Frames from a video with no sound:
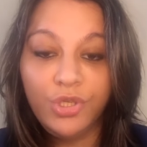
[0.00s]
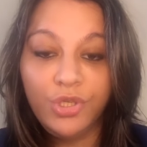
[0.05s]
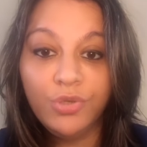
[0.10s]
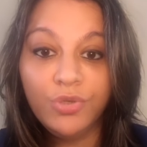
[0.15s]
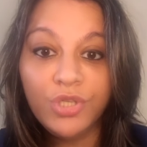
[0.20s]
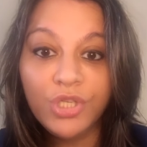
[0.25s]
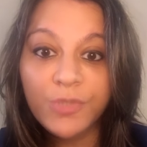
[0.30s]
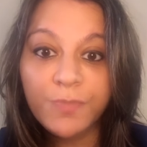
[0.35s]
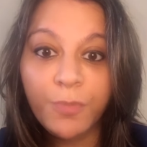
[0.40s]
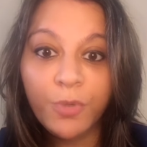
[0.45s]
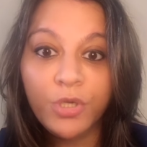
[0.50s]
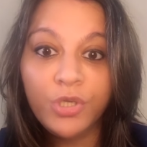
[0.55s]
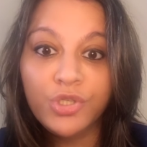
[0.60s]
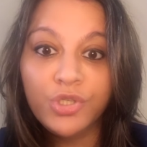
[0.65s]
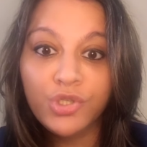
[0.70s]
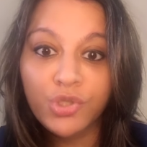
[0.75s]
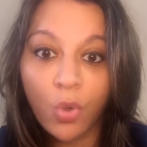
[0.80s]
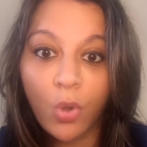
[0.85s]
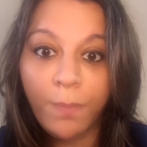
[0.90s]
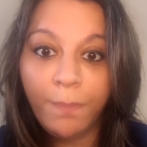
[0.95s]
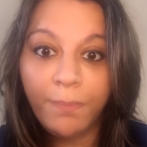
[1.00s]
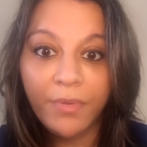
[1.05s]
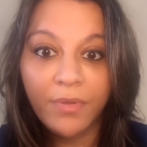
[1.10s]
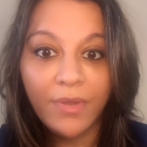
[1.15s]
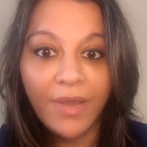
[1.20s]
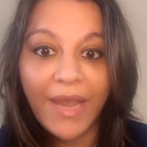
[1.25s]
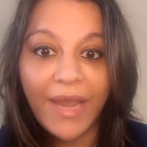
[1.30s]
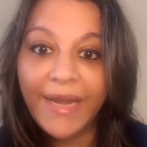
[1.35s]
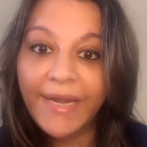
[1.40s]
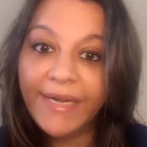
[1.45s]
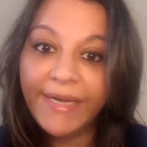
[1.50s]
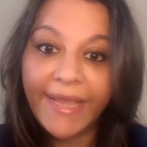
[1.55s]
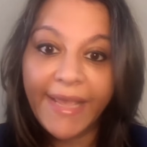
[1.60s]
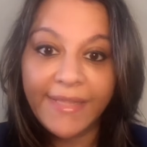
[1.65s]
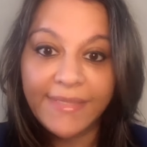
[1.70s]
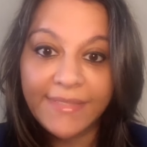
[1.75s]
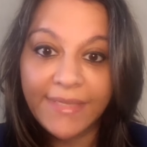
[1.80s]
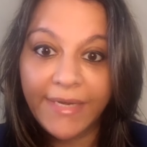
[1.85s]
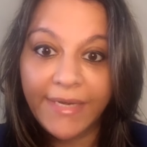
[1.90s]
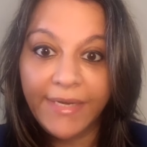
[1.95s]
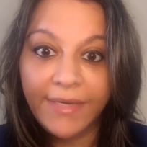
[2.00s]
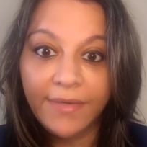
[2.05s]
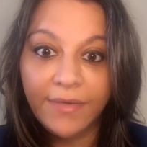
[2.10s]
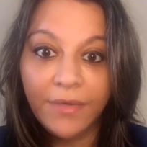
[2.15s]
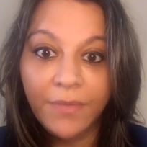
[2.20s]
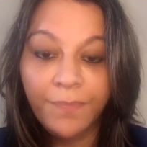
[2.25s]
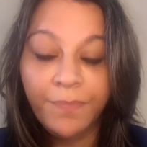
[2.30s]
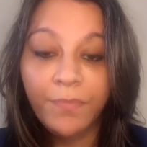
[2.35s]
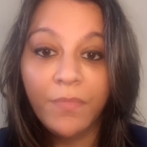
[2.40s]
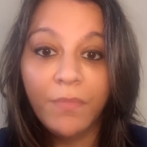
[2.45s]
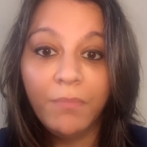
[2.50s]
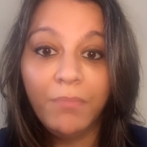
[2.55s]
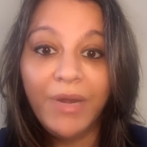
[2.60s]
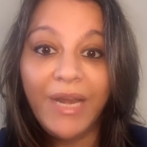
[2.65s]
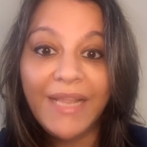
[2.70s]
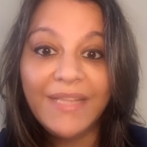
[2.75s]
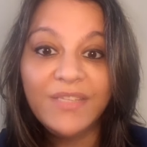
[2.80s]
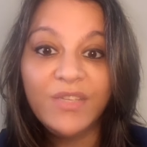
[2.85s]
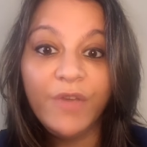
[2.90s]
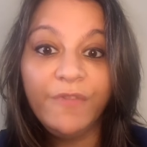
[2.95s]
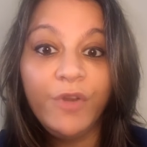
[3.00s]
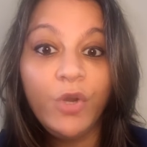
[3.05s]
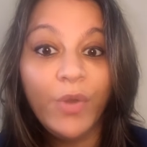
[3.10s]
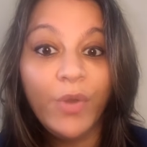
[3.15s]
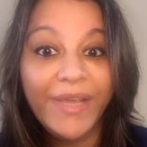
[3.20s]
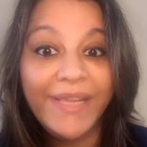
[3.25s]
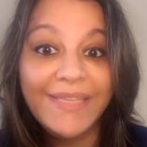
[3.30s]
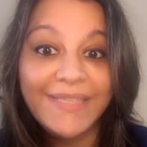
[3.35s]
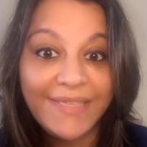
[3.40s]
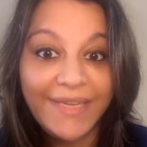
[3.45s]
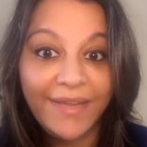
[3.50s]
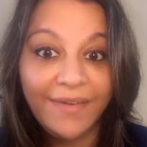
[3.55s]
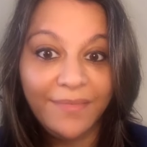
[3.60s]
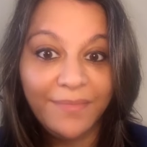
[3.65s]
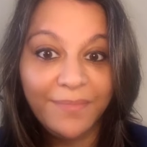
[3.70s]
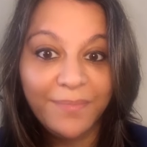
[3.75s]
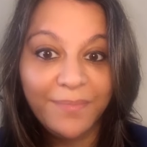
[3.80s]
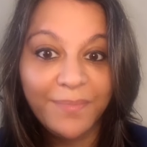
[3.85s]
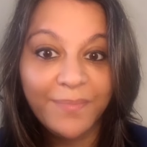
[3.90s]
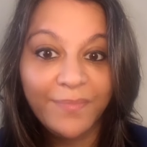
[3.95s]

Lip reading: You just put soap and it gets cleaned. But let's say you have an oil stain.